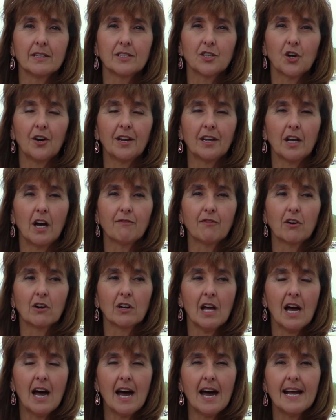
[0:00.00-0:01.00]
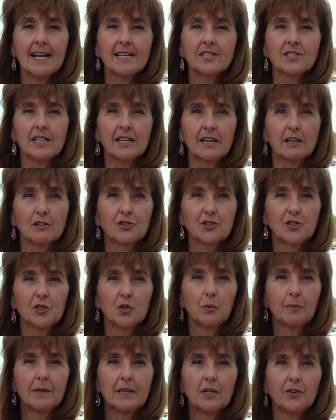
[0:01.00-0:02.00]
turning off our lights in our
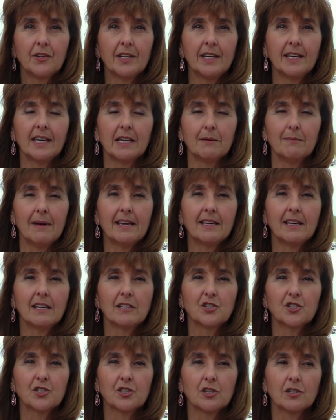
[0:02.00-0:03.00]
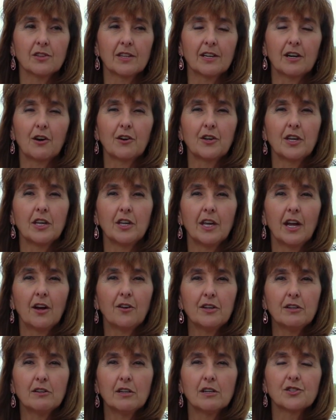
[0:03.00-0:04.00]
school building and making sure that our
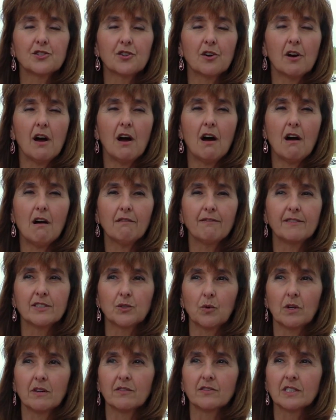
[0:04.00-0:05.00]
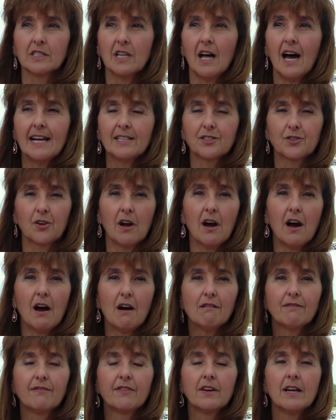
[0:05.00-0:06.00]
air units are off, as well as lights are
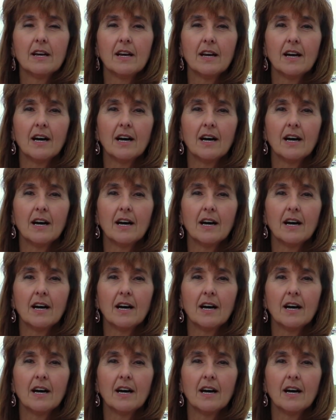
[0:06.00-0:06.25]
off